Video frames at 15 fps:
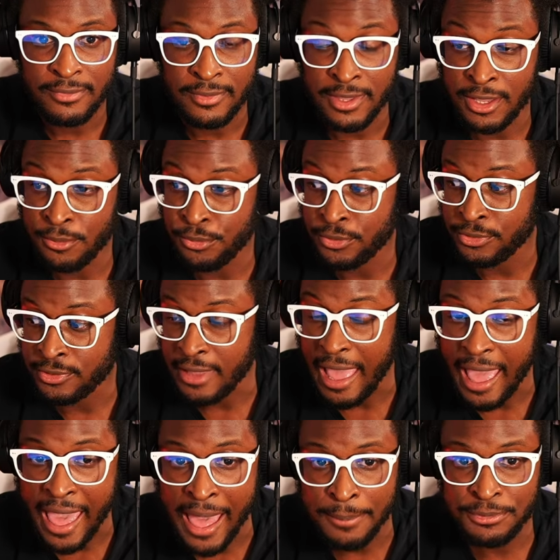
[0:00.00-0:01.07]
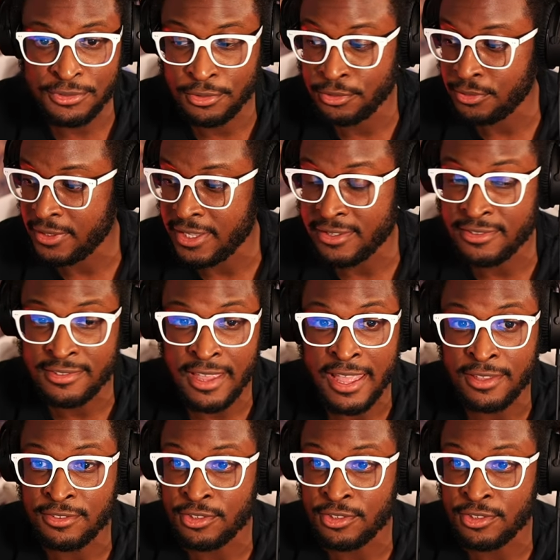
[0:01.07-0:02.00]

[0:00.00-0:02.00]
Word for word: It was absolutely insane.